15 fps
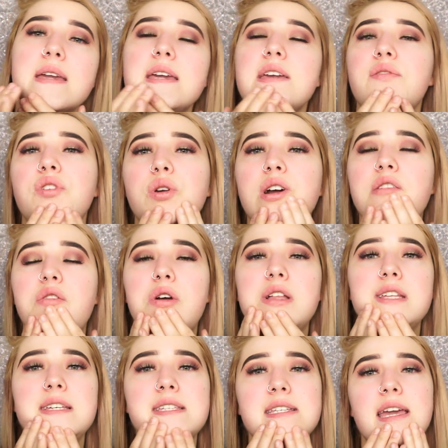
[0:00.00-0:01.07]
If you have
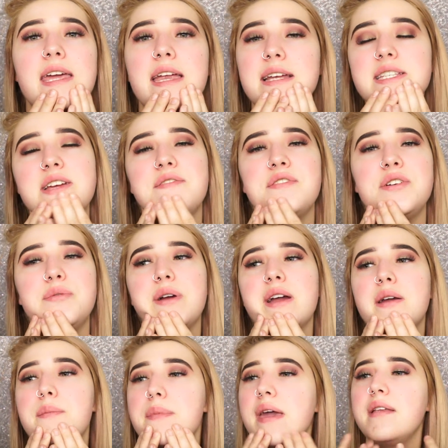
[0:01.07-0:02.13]
oily skin, I definitely
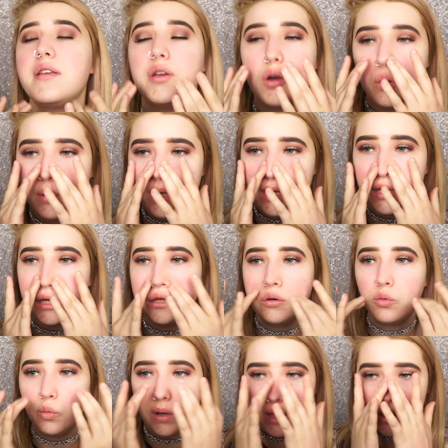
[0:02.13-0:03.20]
recommend going
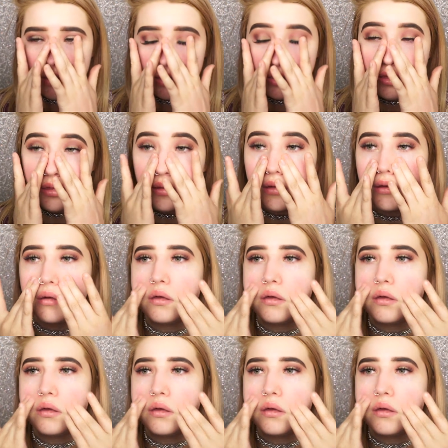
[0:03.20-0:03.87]
in with